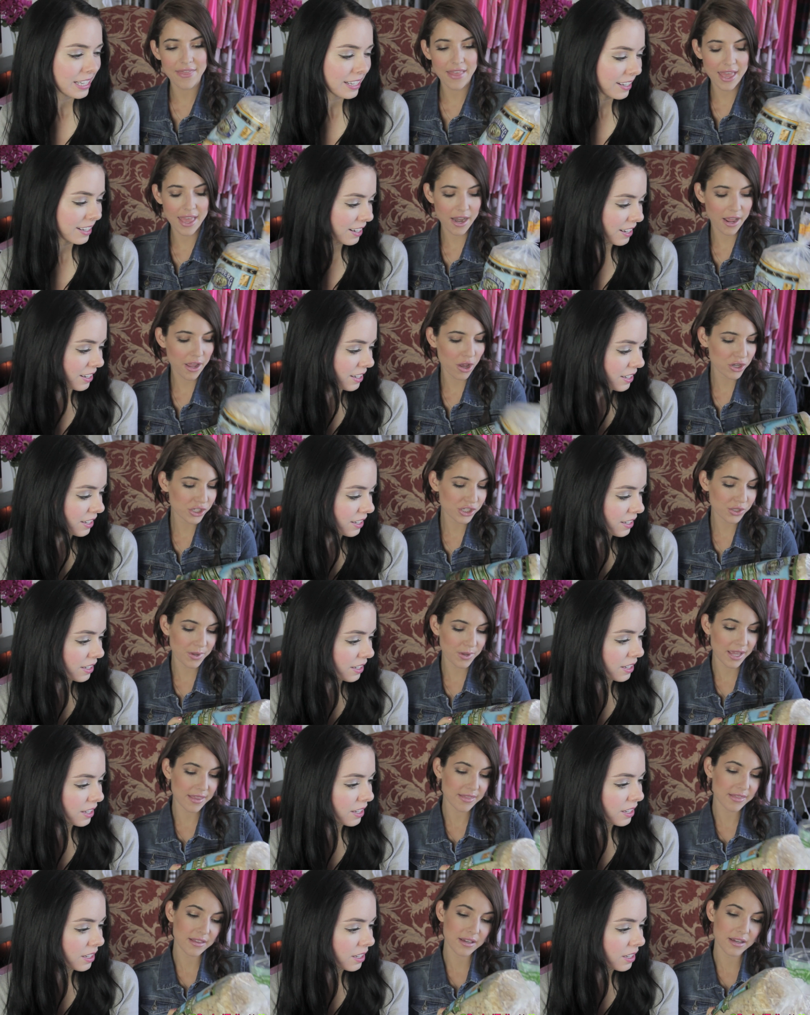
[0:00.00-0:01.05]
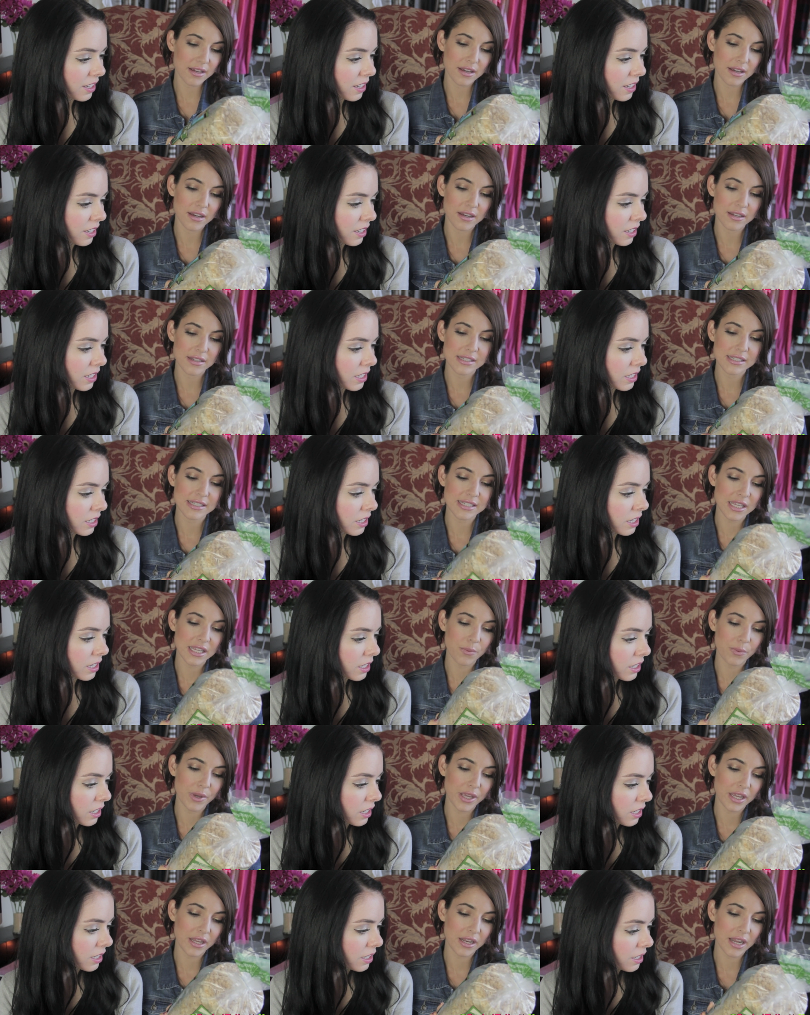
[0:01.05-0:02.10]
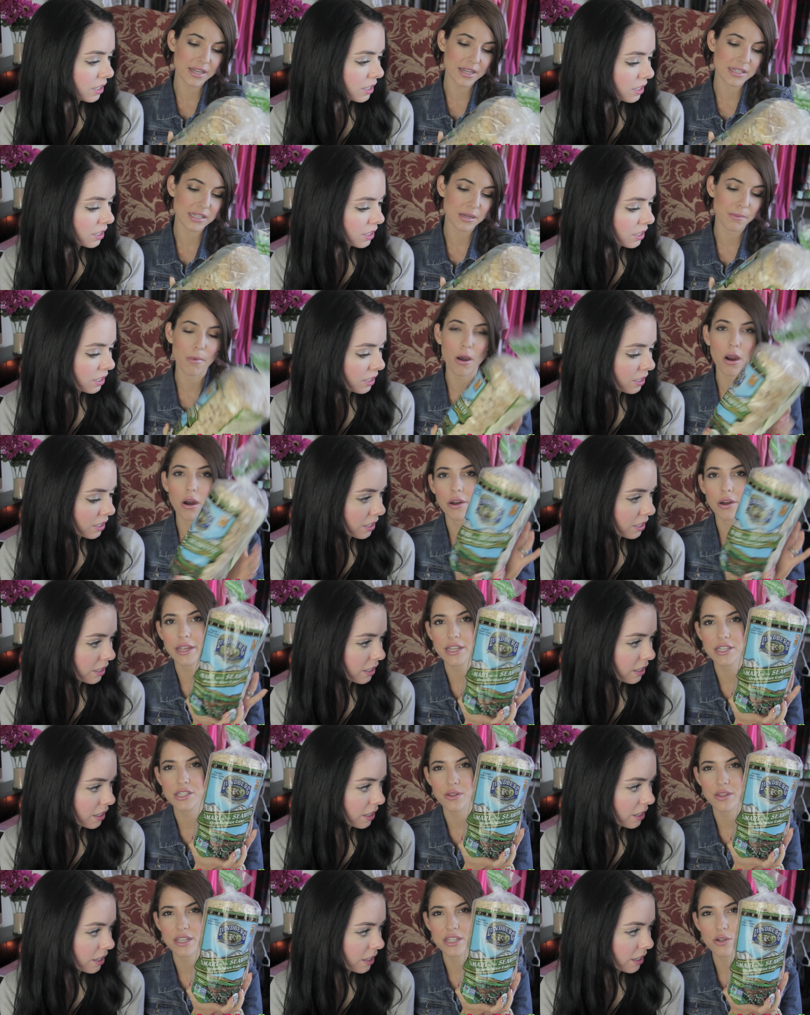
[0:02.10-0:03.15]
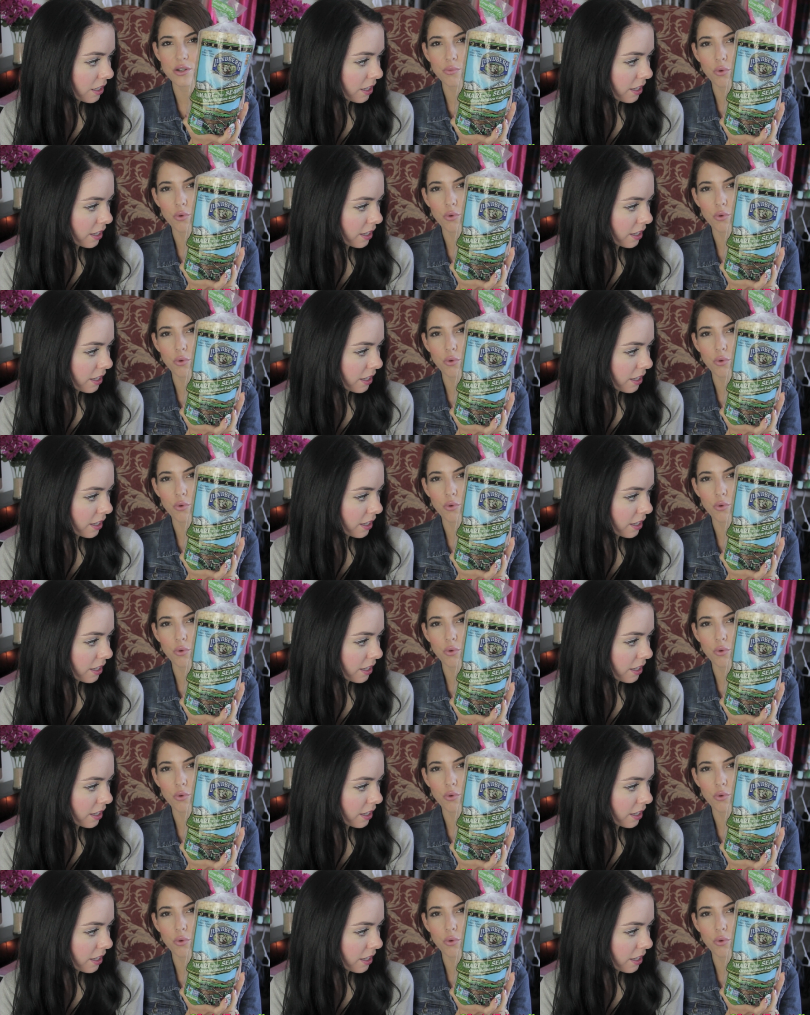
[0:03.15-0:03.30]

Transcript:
Speaker 1: And then I also get the seaweed and tamari. So these